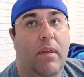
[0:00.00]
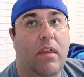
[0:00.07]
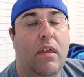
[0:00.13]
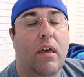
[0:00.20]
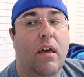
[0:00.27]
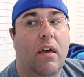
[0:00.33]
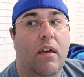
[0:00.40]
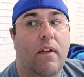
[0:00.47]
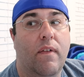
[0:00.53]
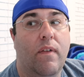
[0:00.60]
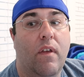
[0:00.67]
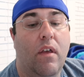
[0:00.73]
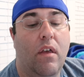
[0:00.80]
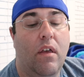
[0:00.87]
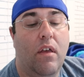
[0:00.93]
because
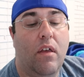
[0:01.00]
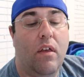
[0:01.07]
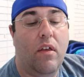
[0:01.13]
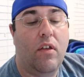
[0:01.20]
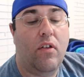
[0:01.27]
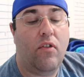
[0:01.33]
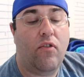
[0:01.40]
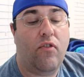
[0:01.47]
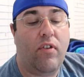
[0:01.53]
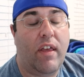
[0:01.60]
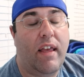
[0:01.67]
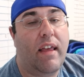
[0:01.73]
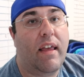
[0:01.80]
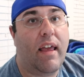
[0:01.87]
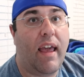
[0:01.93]

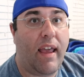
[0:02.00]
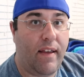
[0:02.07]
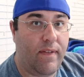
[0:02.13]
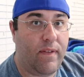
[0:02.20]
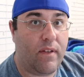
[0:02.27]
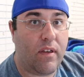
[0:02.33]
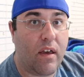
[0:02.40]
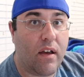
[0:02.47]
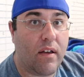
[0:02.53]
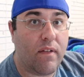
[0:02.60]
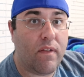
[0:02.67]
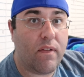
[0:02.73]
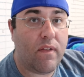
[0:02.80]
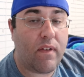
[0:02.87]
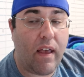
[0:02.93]
she hates
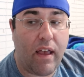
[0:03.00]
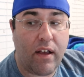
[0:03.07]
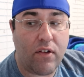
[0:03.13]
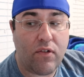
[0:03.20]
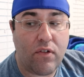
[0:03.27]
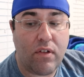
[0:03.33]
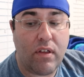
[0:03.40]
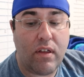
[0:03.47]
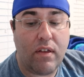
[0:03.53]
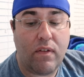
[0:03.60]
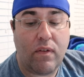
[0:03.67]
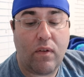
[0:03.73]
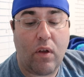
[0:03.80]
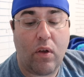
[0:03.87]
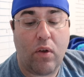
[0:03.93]
guns, actually.
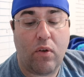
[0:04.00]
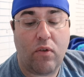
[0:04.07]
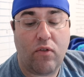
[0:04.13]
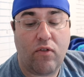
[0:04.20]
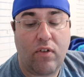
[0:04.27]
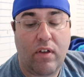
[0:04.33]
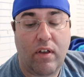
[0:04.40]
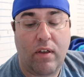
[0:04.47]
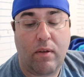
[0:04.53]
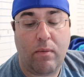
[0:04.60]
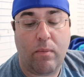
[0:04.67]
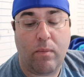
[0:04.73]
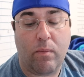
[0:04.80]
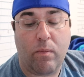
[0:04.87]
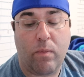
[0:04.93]
So she
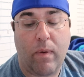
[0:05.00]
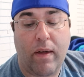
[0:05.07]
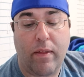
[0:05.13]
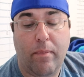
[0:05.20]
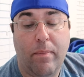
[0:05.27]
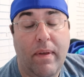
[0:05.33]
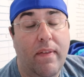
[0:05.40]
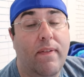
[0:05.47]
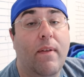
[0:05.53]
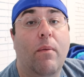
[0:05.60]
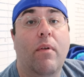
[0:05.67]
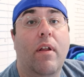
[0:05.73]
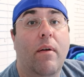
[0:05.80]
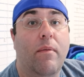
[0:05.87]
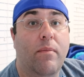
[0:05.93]
rather beat
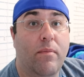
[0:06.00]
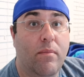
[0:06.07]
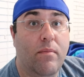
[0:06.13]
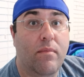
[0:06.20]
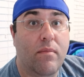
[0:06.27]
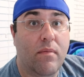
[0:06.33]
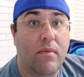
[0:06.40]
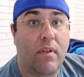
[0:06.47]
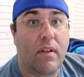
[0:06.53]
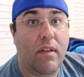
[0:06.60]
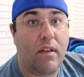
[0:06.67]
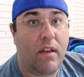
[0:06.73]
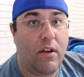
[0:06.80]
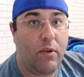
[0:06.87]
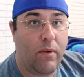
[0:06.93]
someone up
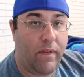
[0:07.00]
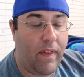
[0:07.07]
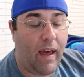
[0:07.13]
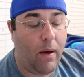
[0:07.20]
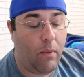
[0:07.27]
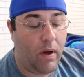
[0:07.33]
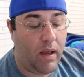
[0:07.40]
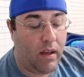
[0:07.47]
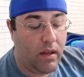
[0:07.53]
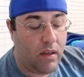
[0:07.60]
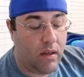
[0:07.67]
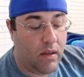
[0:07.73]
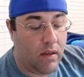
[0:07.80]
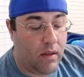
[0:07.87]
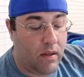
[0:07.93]
and do it that way.
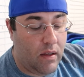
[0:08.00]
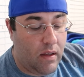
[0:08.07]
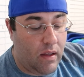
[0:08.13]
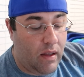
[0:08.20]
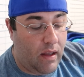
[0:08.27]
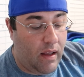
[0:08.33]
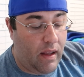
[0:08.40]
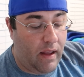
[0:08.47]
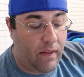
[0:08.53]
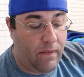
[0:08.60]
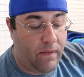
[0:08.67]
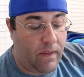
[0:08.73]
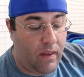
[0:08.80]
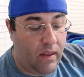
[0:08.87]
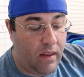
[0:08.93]

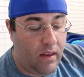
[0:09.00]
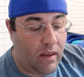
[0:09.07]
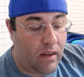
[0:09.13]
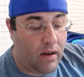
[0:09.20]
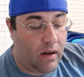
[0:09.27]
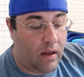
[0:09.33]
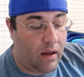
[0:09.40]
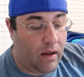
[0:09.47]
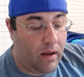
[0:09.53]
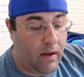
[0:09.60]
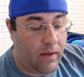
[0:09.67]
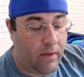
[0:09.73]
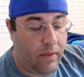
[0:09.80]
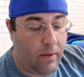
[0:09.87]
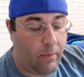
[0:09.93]
And then,
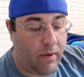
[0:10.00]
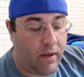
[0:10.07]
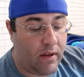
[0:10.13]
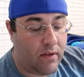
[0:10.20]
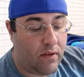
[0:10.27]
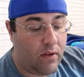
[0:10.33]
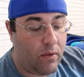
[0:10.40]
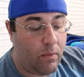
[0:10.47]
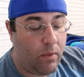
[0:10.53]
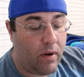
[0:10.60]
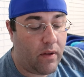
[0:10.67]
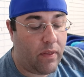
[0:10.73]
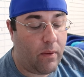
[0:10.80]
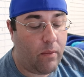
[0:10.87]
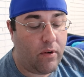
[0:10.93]
uh, then we cut to
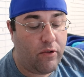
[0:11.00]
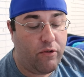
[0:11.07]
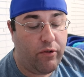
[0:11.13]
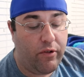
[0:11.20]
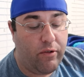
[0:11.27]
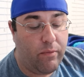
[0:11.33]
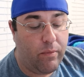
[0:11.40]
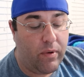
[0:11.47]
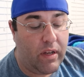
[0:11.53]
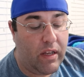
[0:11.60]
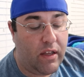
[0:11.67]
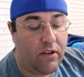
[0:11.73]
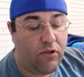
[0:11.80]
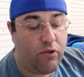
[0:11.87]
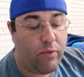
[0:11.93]
where they want to
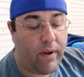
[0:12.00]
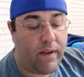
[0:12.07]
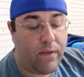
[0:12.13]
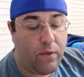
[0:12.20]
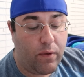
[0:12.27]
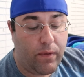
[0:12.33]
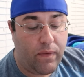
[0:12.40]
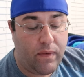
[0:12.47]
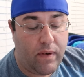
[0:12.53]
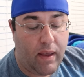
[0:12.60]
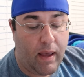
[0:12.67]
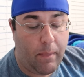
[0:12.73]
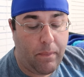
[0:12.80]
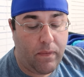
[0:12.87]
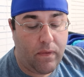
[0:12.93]
retrace her
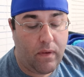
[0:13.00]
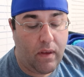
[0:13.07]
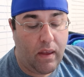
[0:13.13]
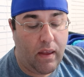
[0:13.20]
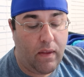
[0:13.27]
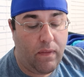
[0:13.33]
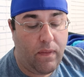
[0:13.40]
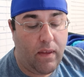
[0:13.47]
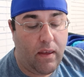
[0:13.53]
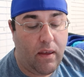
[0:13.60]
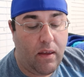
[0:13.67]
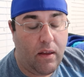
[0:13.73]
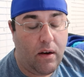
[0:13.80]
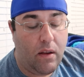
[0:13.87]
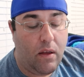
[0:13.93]
steps. And
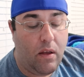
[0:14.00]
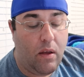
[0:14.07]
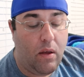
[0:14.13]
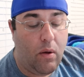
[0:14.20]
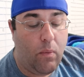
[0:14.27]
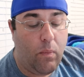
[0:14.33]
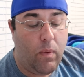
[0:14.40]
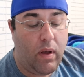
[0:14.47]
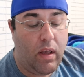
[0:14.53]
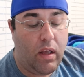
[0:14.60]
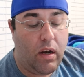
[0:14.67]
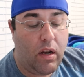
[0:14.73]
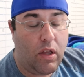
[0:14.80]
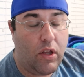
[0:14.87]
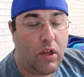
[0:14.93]
then
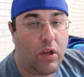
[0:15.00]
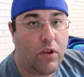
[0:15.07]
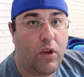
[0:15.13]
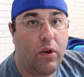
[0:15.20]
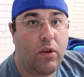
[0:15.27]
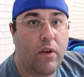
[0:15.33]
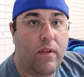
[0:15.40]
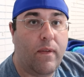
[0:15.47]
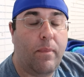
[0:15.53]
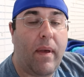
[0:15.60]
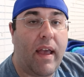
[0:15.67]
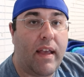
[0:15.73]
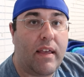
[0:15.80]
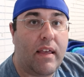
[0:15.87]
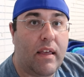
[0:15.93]
when Yo-Yo goes
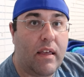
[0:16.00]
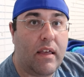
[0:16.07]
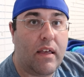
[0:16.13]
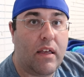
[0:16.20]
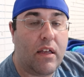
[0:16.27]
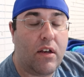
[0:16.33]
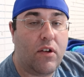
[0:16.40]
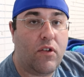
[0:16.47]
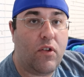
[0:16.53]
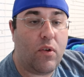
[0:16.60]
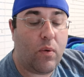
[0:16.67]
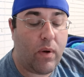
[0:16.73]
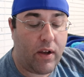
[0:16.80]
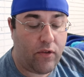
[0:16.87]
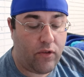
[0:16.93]
back in to
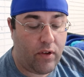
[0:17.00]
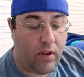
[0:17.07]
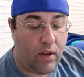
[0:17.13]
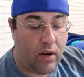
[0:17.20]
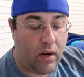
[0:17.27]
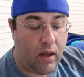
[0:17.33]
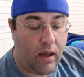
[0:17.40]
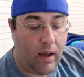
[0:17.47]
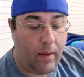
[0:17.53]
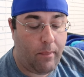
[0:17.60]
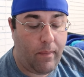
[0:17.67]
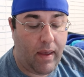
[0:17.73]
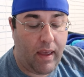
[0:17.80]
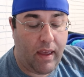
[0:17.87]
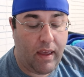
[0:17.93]
question uh,
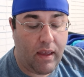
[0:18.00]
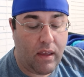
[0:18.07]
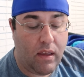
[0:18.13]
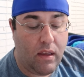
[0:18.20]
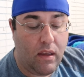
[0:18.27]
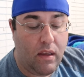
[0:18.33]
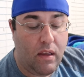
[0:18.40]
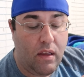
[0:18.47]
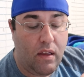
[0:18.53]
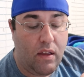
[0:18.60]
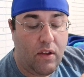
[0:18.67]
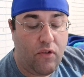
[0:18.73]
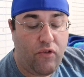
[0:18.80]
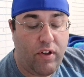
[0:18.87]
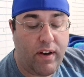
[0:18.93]
May,
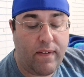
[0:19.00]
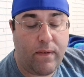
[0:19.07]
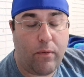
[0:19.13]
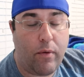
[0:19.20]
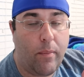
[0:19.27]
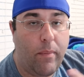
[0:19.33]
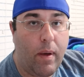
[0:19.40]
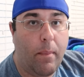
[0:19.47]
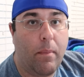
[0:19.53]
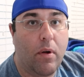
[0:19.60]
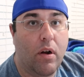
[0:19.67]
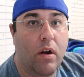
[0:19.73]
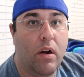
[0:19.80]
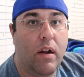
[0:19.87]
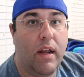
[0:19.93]
she doesn't
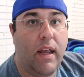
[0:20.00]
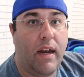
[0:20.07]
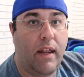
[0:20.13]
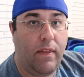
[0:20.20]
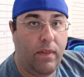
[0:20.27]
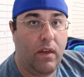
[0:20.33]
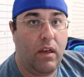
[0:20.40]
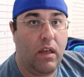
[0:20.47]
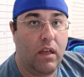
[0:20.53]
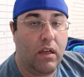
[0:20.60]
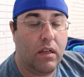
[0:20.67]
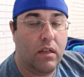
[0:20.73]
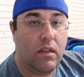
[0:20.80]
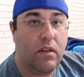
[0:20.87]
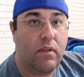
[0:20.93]
remember
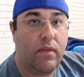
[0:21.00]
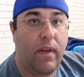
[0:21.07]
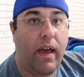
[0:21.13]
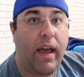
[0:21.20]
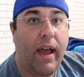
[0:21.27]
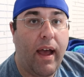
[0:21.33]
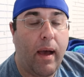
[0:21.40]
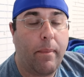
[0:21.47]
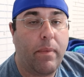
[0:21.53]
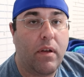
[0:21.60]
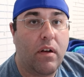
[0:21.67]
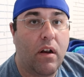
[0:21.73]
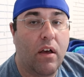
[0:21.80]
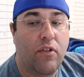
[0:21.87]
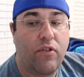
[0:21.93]
anything that
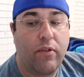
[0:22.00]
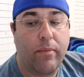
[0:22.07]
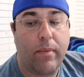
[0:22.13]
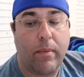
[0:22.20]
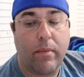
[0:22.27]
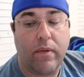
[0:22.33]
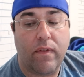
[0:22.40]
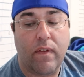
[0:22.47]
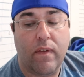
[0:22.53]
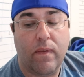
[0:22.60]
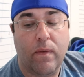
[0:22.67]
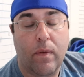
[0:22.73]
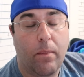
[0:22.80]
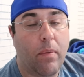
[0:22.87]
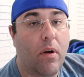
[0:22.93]
happened. All she remembers is
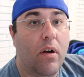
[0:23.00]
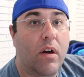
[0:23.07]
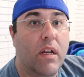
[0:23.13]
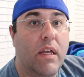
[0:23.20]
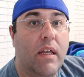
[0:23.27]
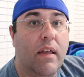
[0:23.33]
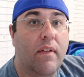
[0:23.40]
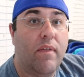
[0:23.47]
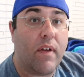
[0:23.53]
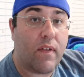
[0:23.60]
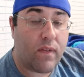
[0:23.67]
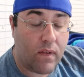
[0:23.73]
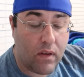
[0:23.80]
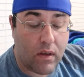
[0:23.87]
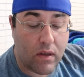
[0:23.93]
the party, and
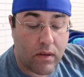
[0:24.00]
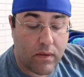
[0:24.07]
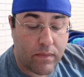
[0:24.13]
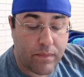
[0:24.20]
that's it.